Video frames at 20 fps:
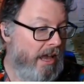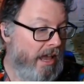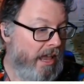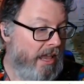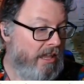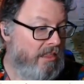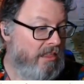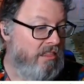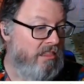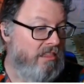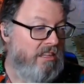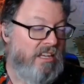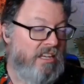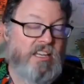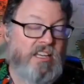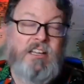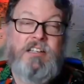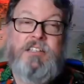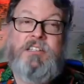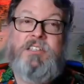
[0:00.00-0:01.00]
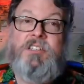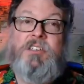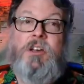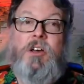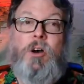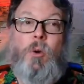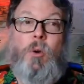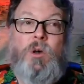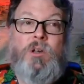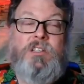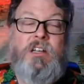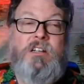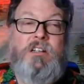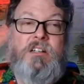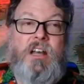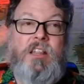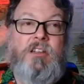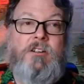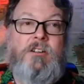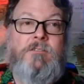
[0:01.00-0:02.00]
And this was
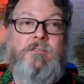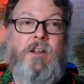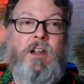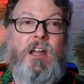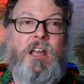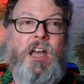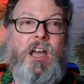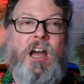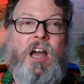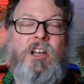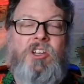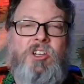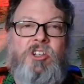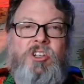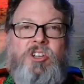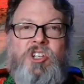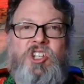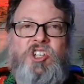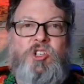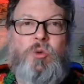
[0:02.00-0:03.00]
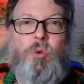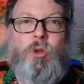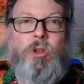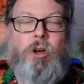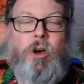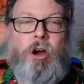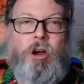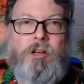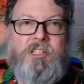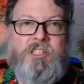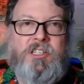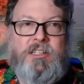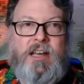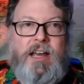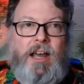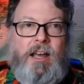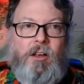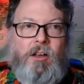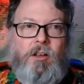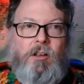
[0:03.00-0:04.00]
another very unusual art
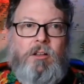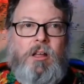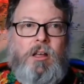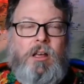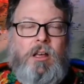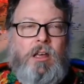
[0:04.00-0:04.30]
style.